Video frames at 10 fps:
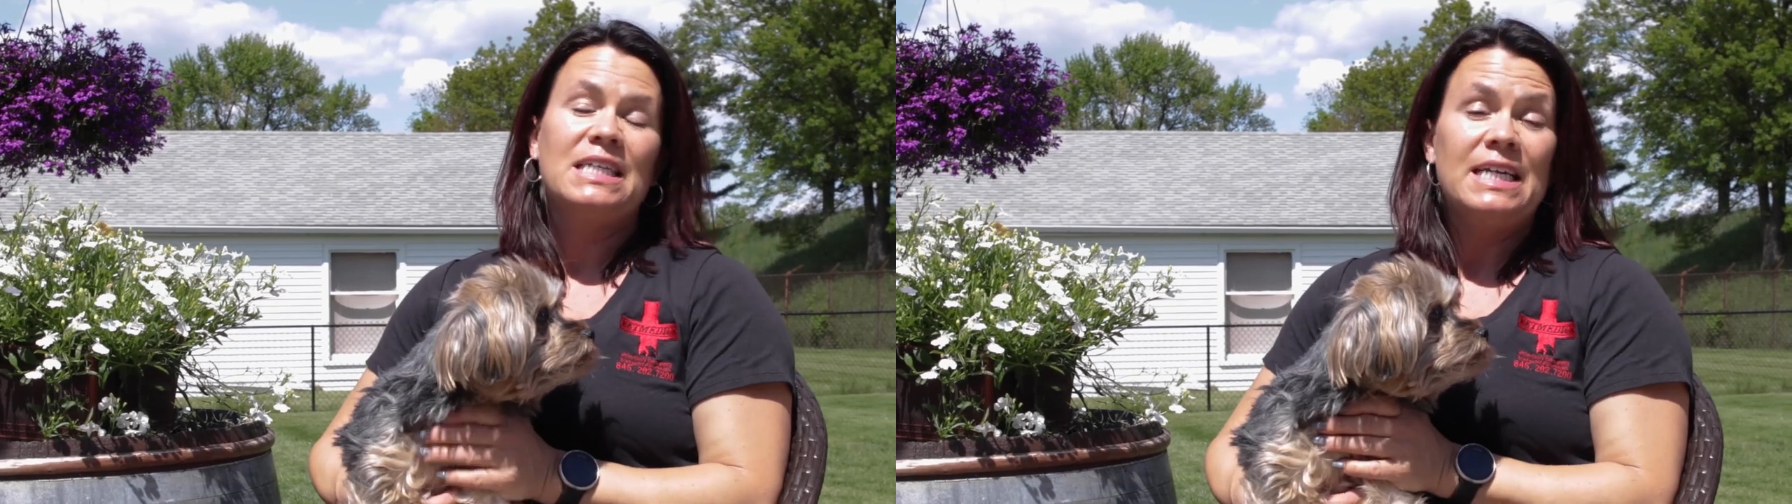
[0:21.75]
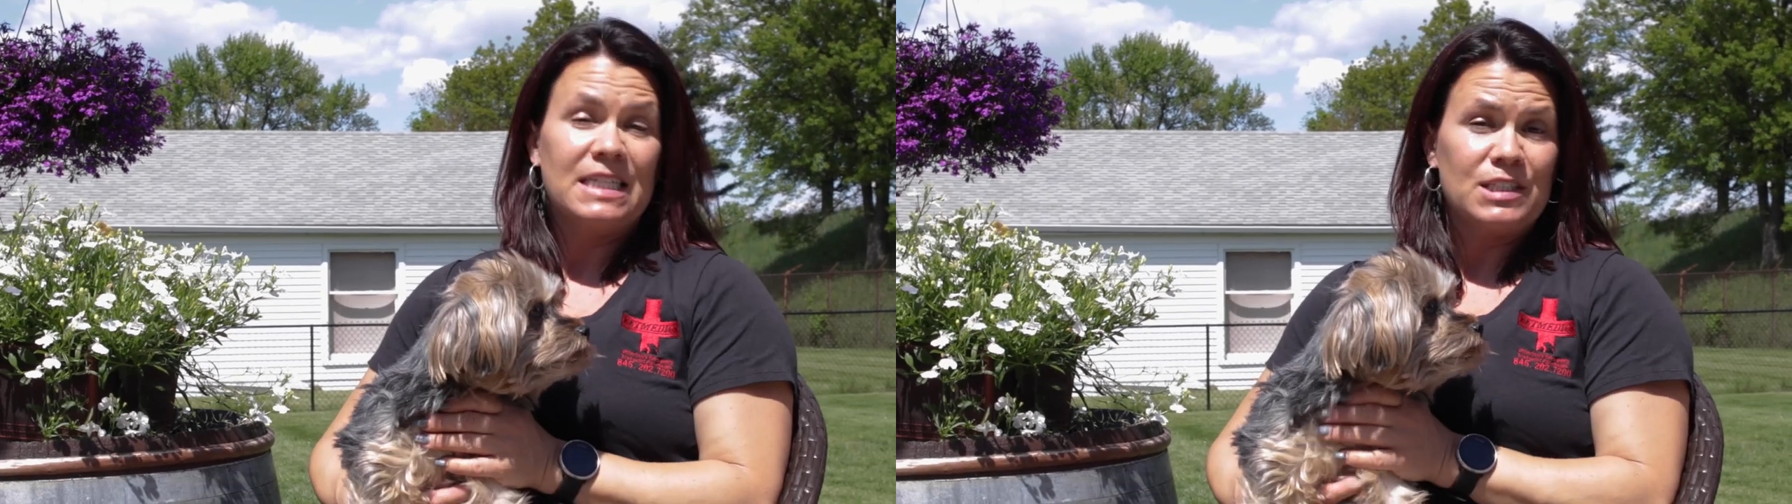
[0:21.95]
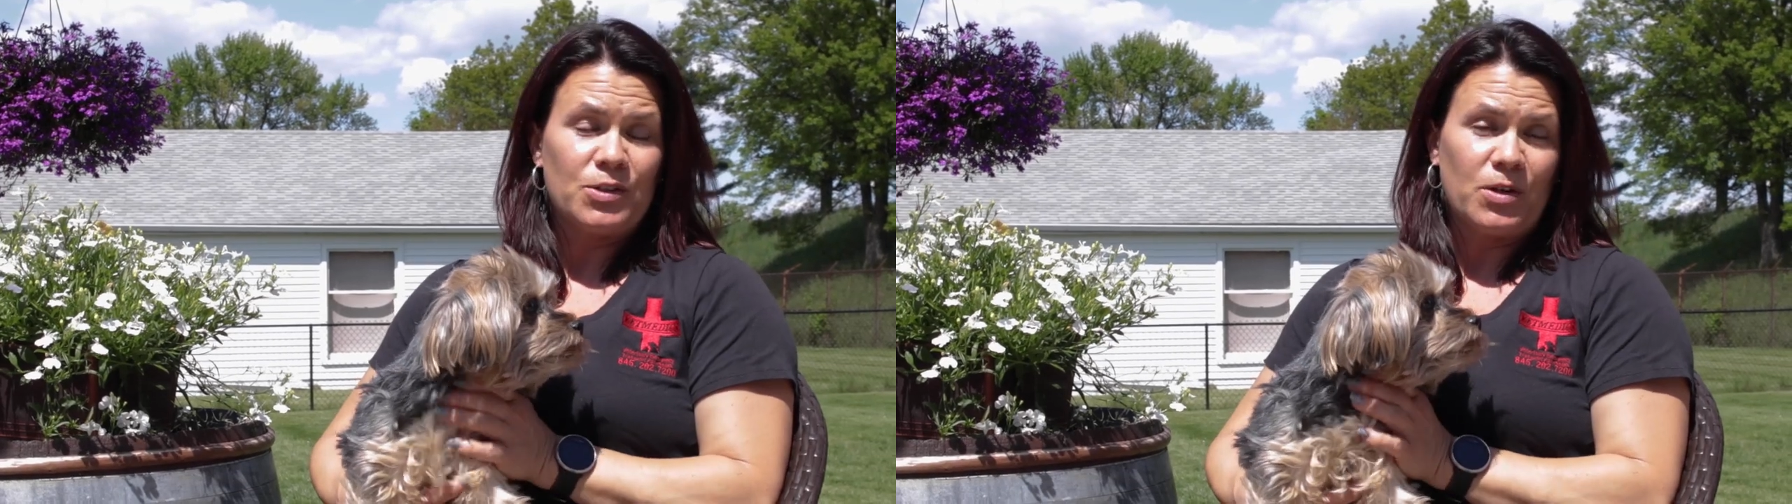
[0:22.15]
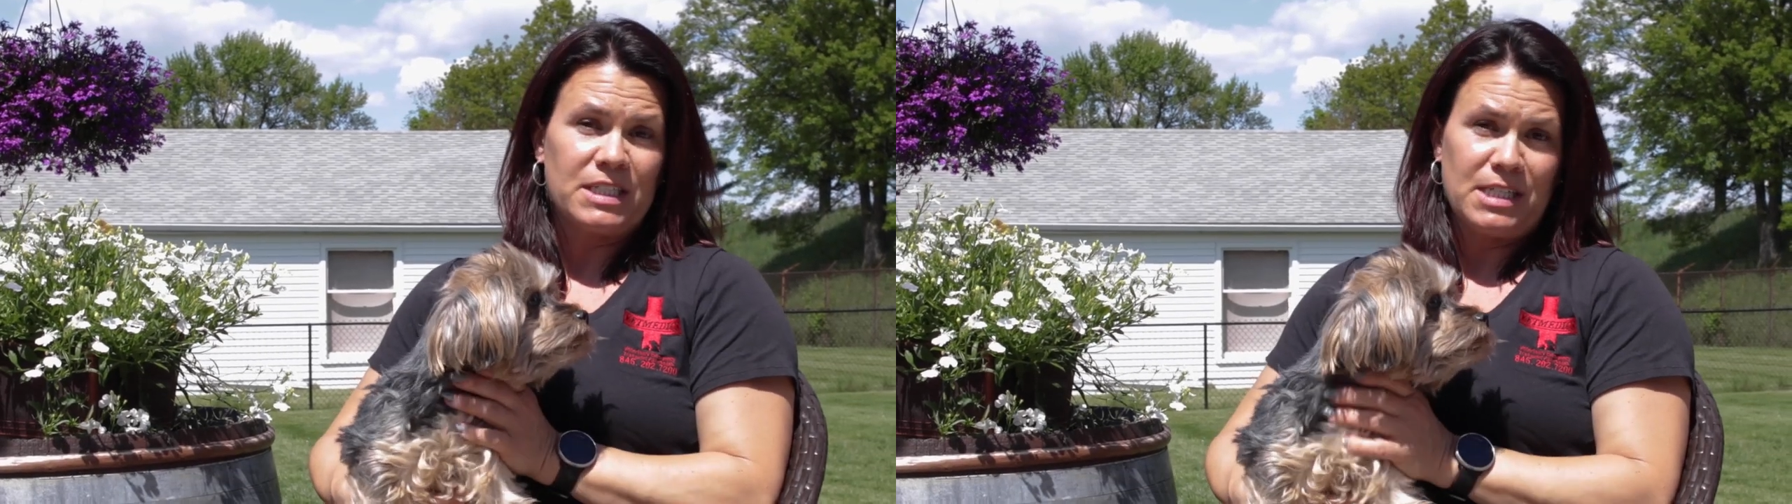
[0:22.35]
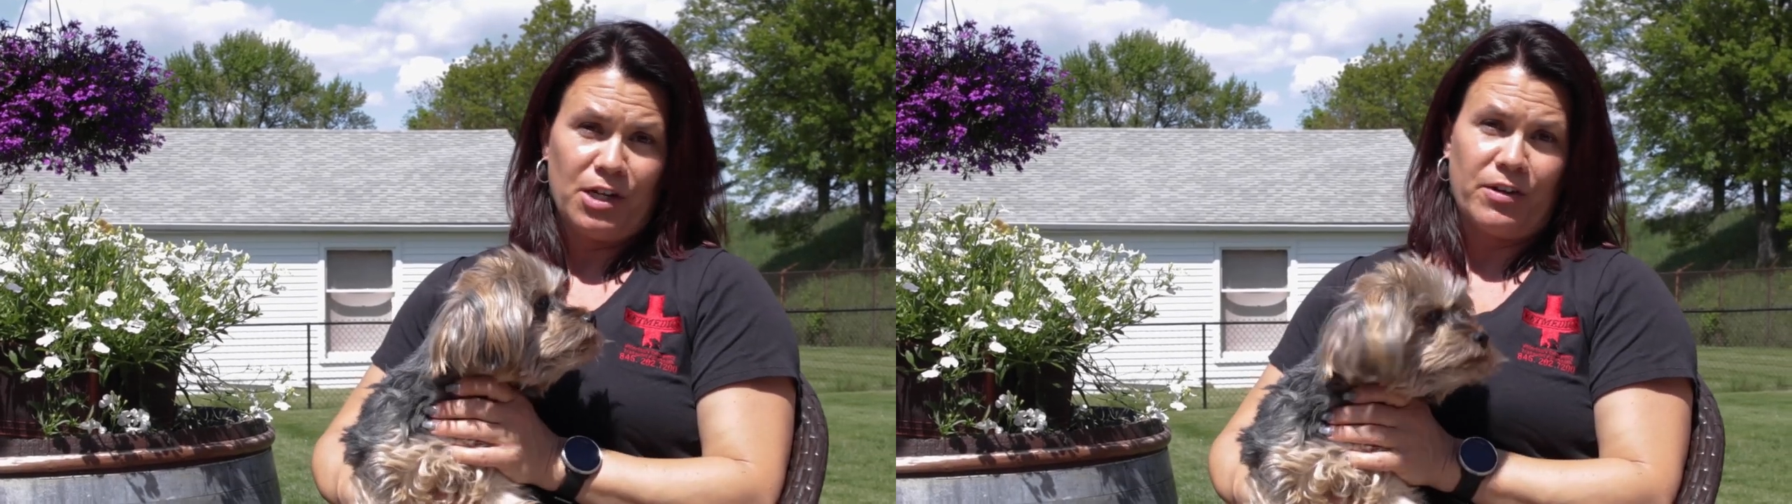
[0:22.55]
His dog
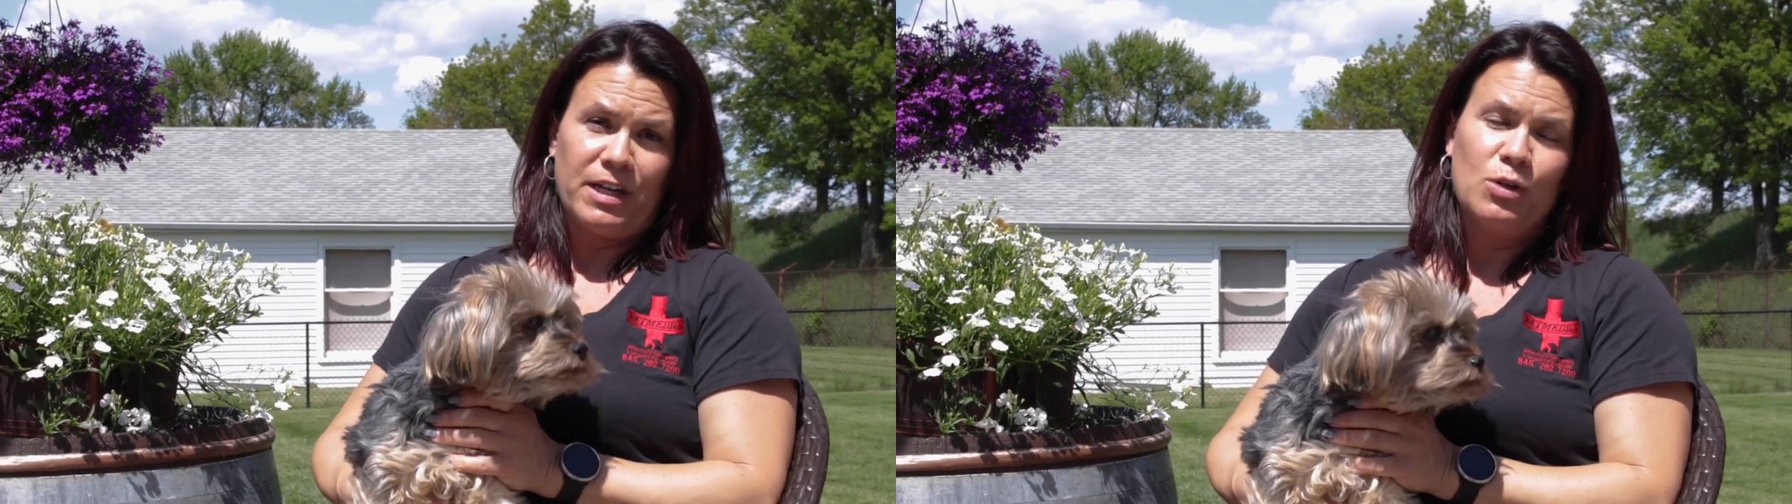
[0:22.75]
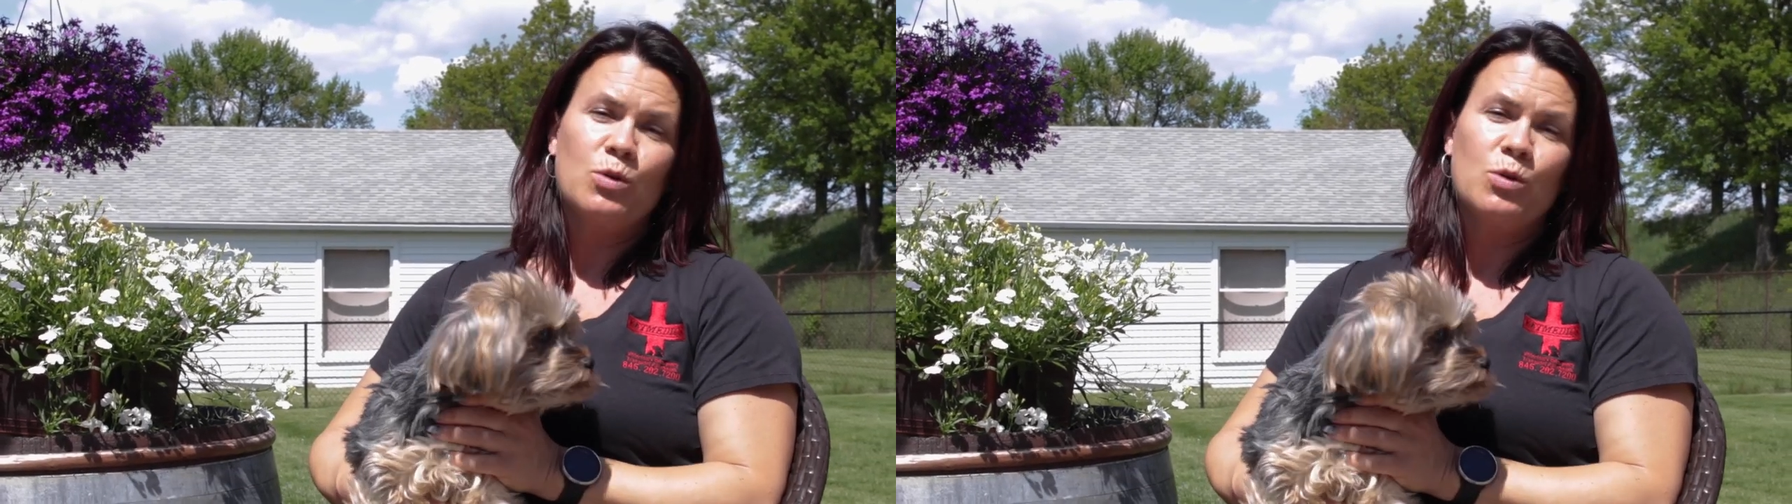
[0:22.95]
Tyrion,